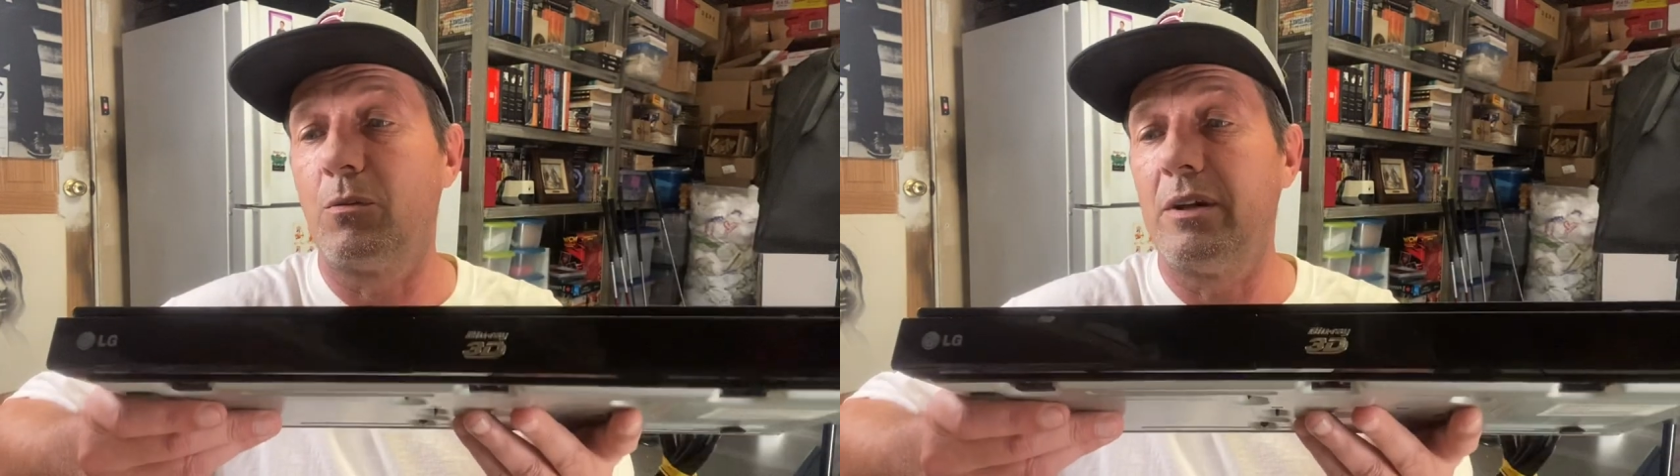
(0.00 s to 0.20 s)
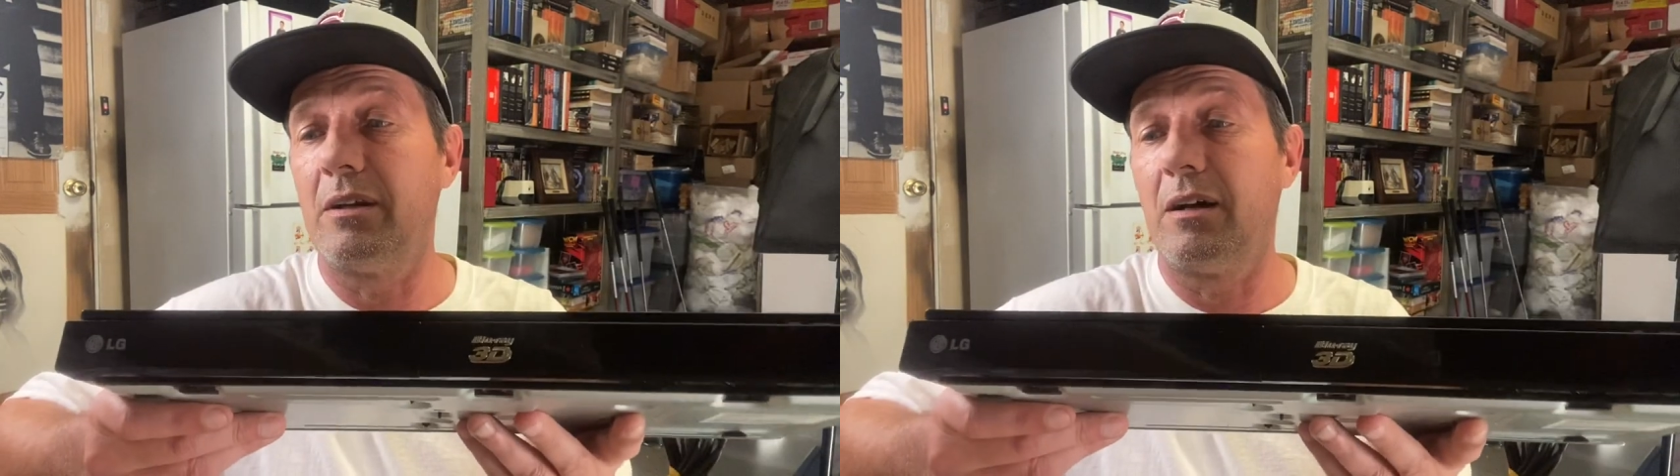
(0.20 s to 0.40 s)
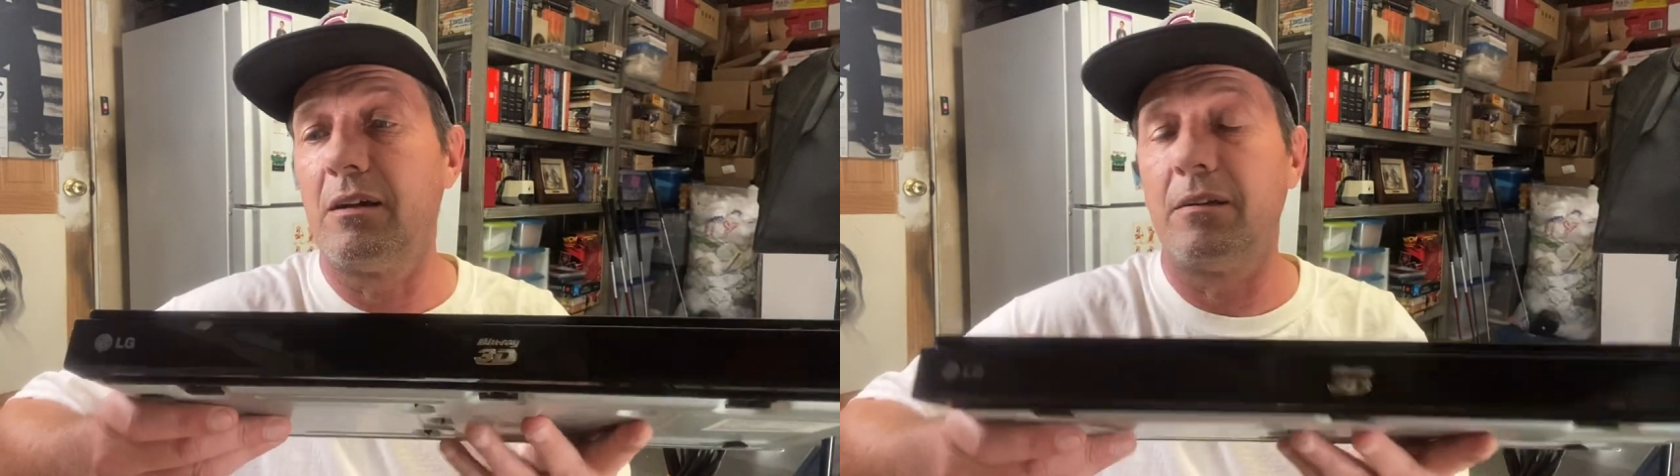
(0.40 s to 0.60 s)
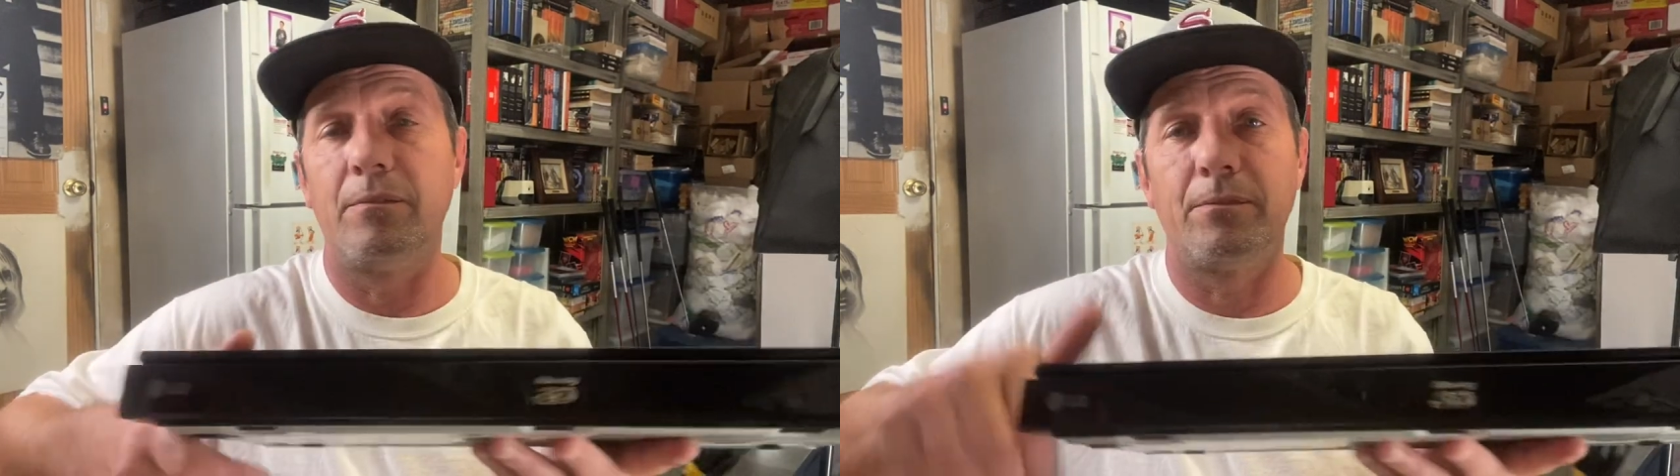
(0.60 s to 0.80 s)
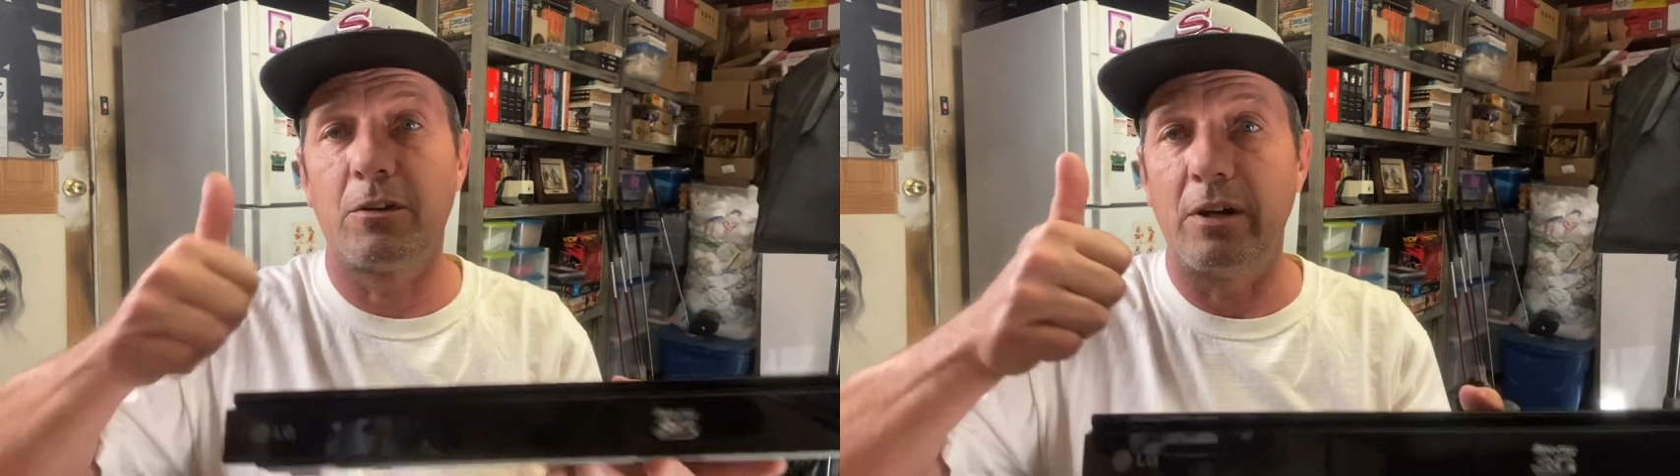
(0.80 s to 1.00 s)
$1,
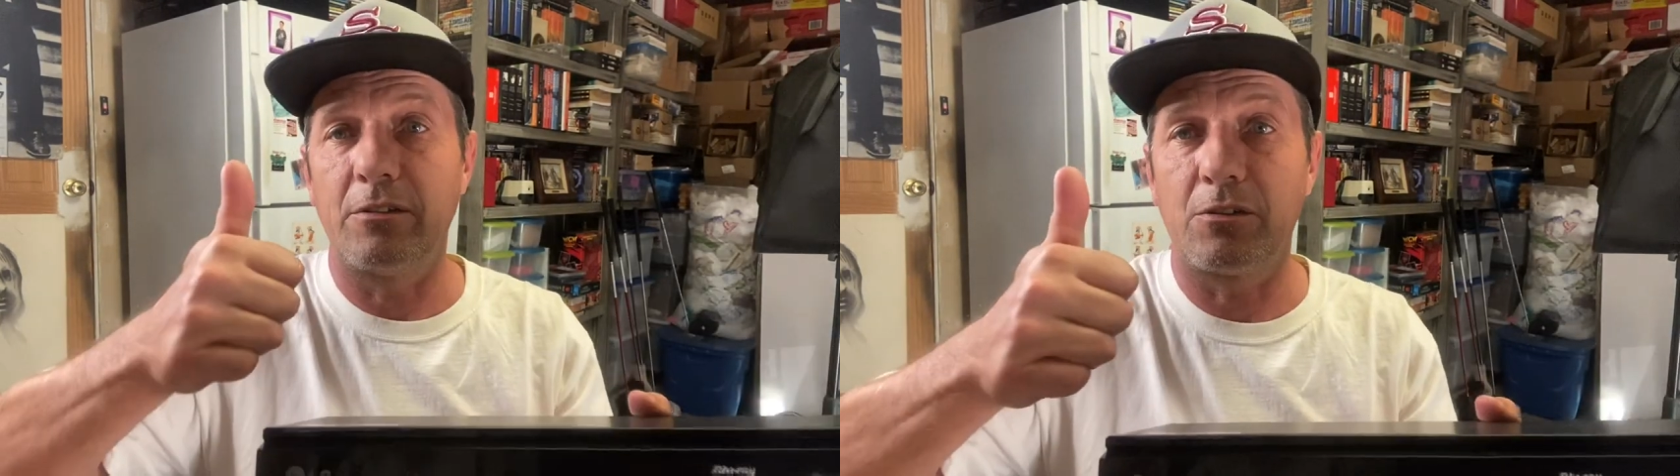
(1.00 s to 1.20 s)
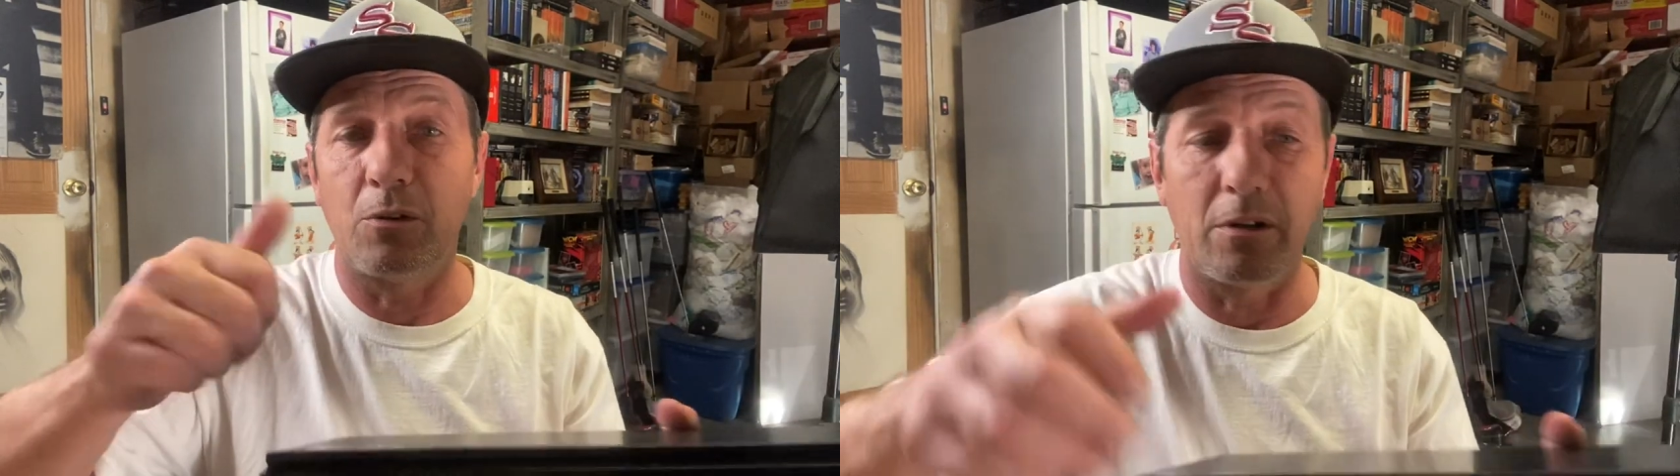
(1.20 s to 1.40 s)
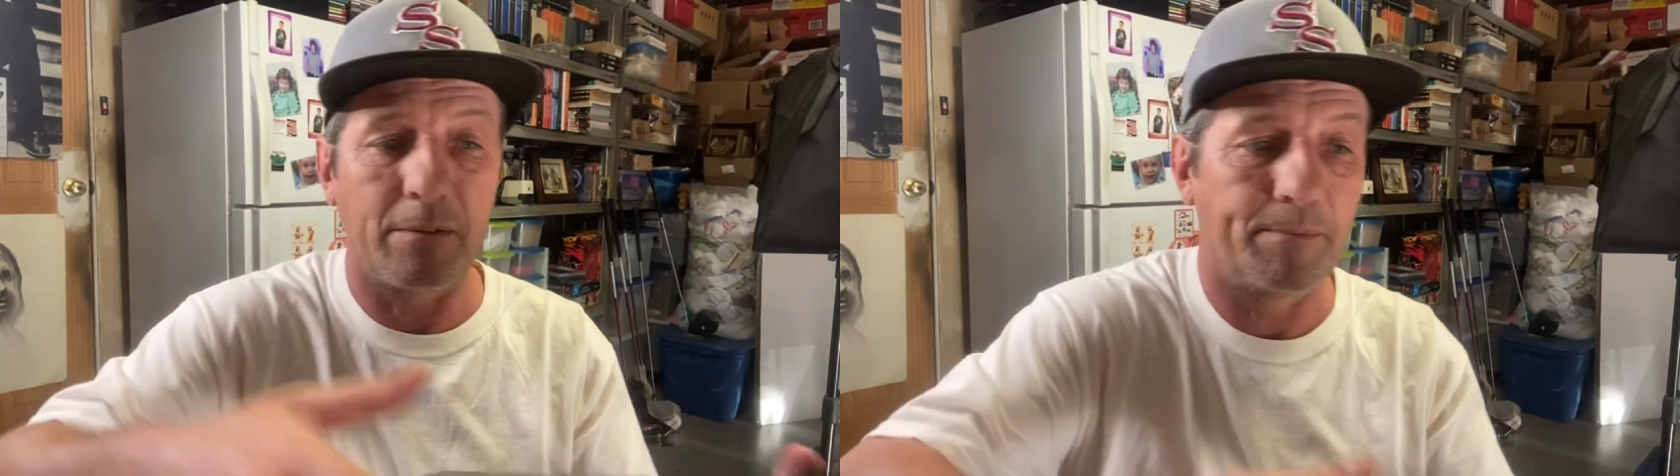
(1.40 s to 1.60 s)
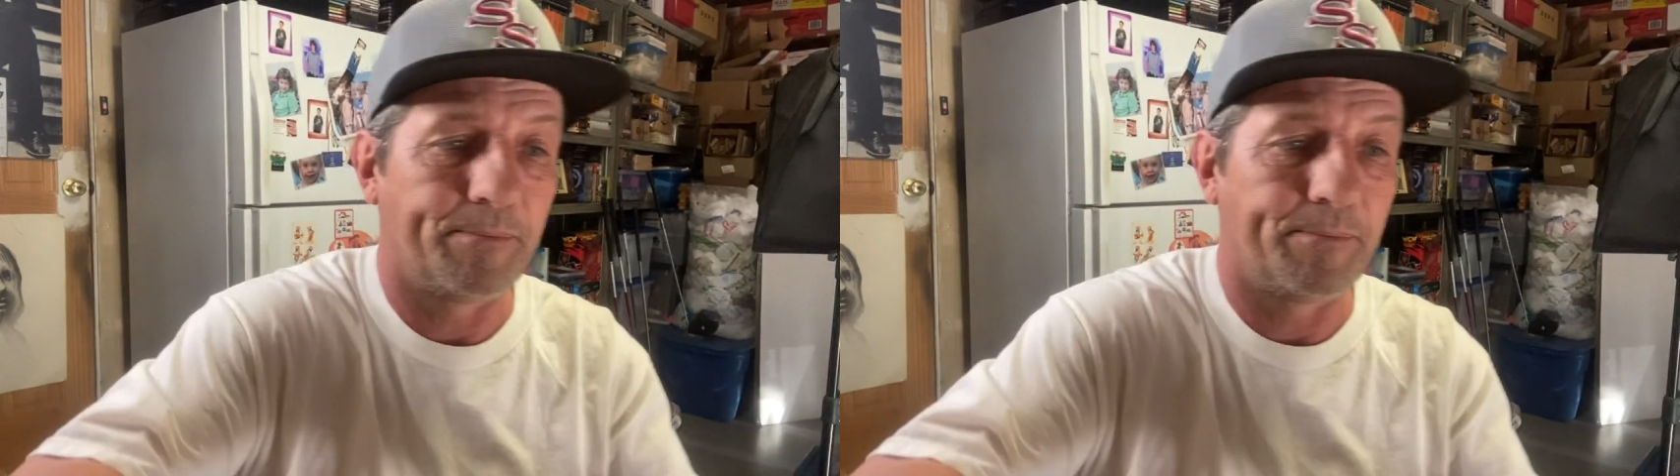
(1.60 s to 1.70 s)
great score.